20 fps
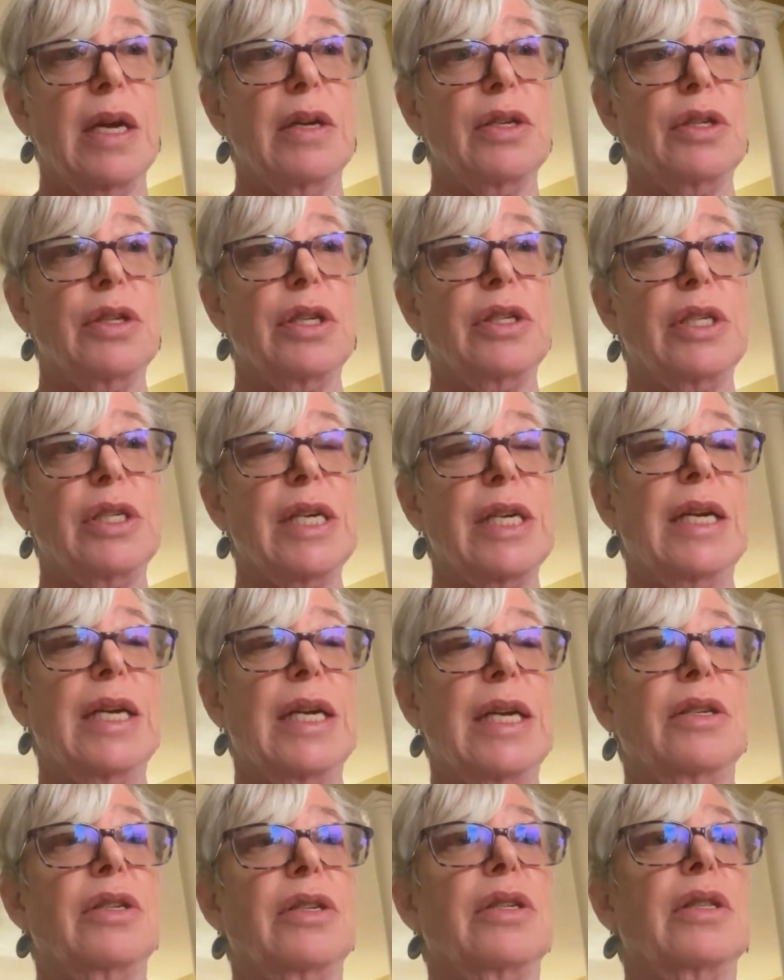to
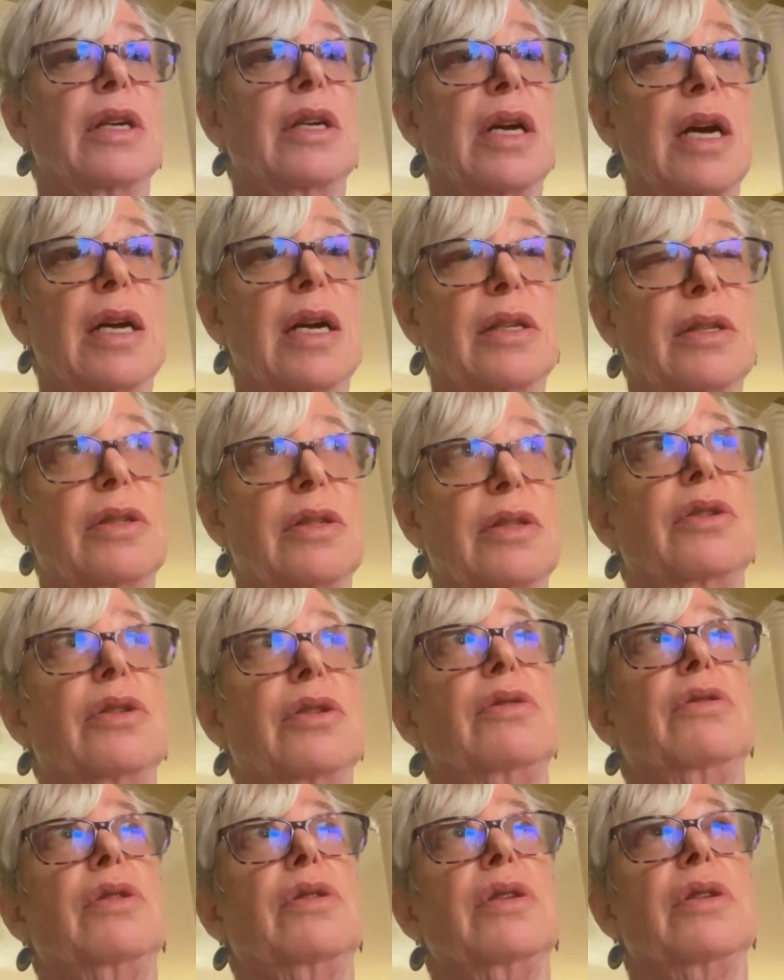change the
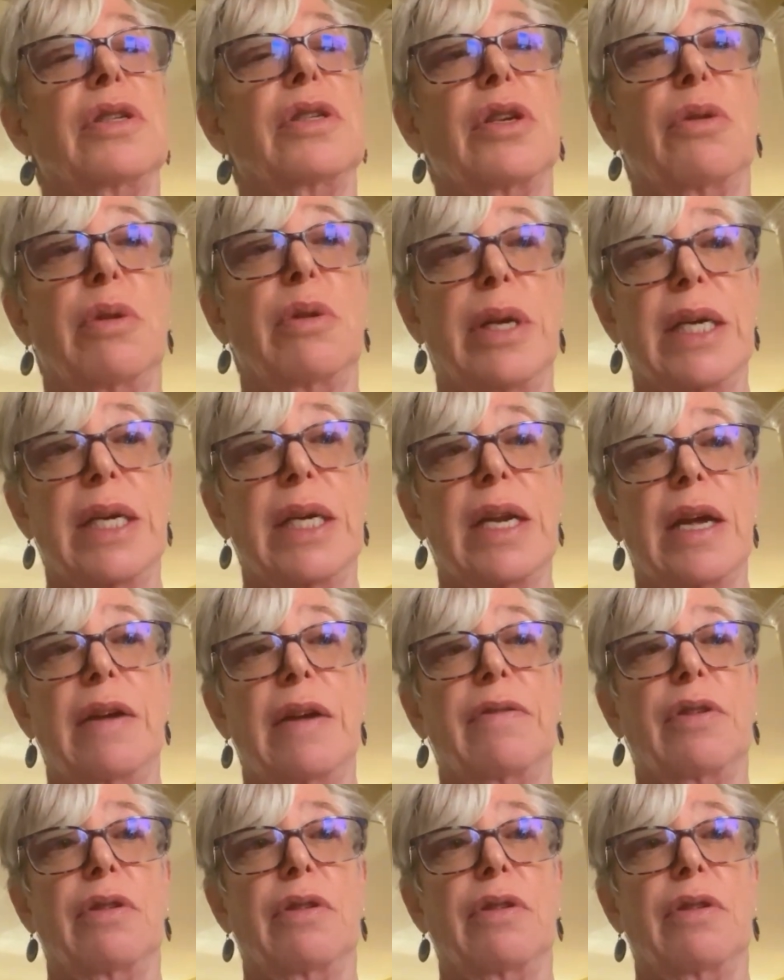Constitution so we can have